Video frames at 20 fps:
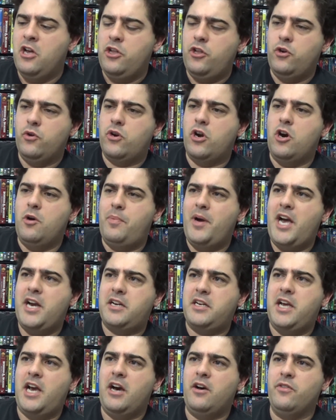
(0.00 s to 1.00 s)
go
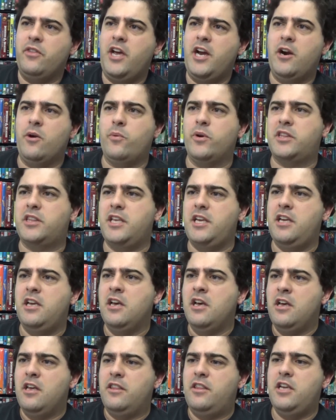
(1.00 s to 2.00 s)
back down there with the
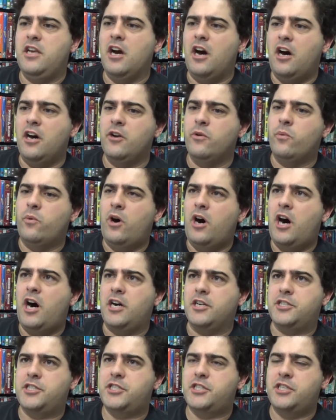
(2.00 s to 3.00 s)

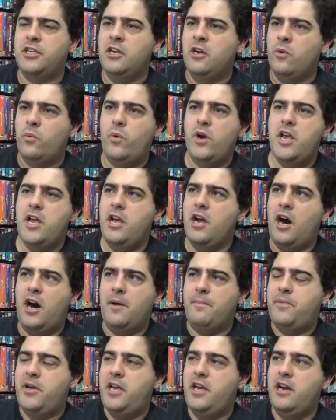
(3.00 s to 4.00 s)
unwashed. We
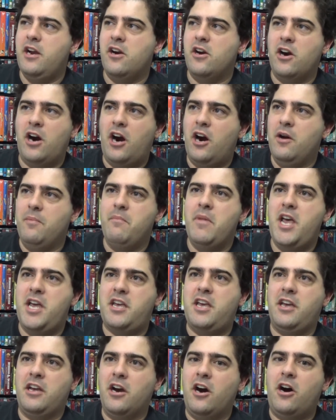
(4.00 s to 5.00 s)
up here are
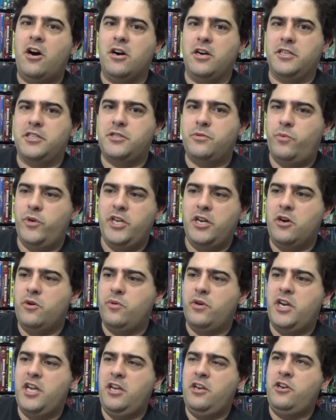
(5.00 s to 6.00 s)
making art. We
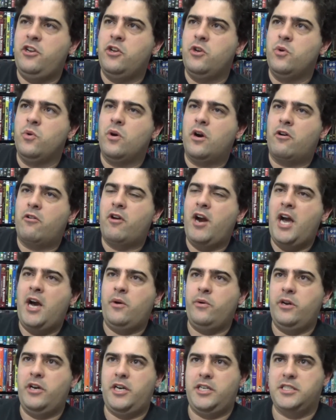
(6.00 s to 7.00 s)
don't need you
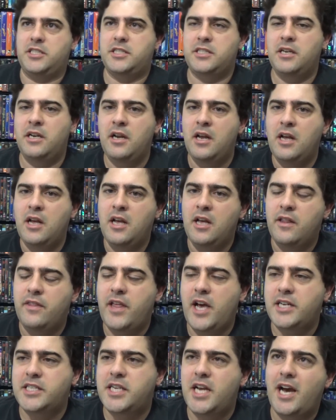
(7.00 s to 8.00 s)
around us.
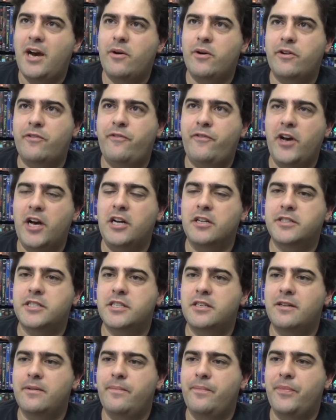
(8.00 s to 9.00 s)
That's how it felt
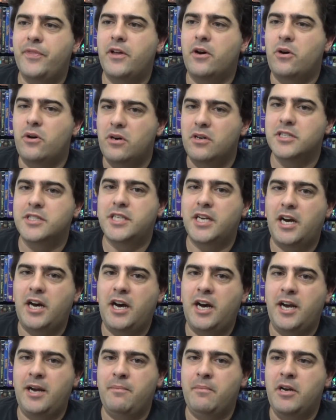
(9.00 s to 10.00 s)
the whole
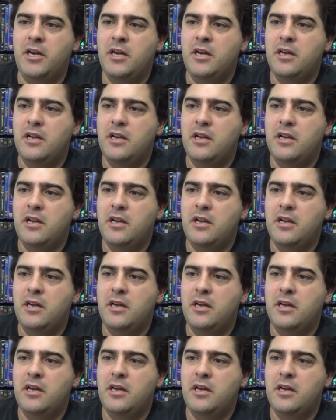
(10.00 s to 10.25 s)
time,